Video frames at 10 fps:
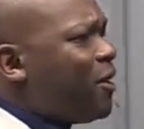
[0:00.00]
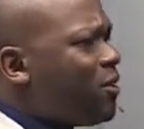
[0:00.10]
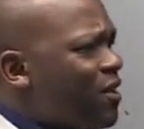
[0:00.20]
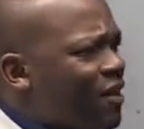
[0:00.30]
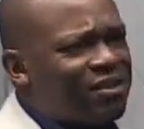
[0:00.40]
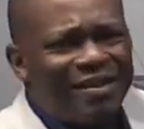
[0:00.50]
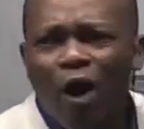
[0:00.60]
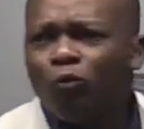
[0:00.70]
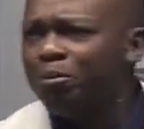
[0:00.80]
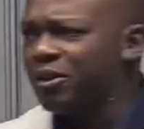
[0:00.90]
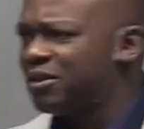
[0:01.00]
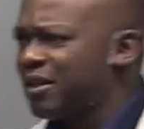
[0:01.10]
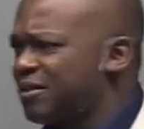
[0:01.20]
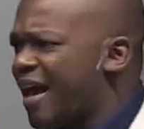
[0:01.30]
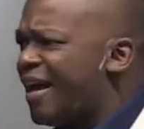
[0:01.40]
building, it's down
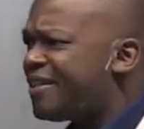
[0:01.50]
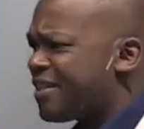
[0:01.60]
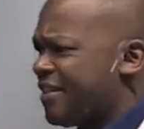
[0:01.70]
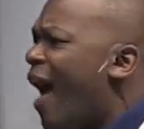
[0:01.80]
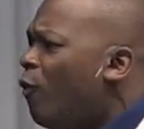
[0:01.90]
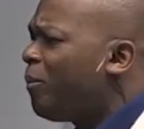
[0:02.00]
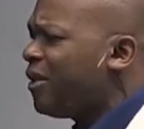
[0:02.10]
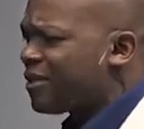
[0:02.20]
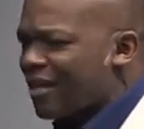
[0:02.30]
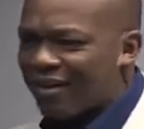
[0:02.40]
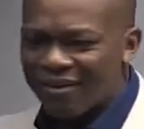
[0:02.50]
building, Dad, it's down building.